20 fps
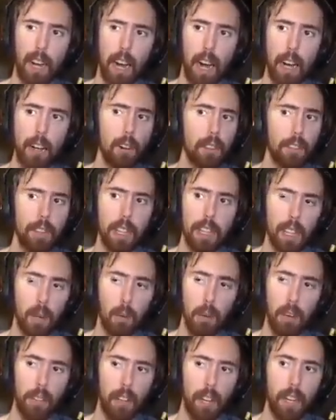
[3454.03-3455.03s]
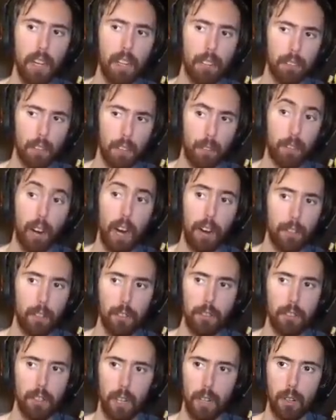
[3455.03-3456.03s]
I don't think they would have done this, like, 5
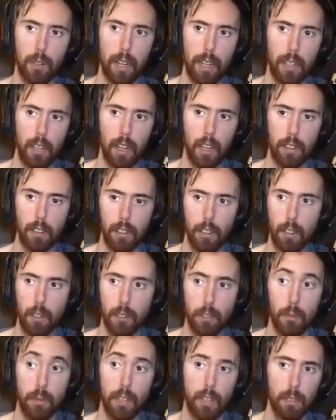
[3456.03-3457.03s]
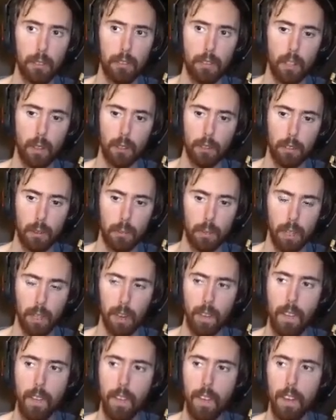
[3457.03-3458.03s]
years ago, like, 3 years ago or something.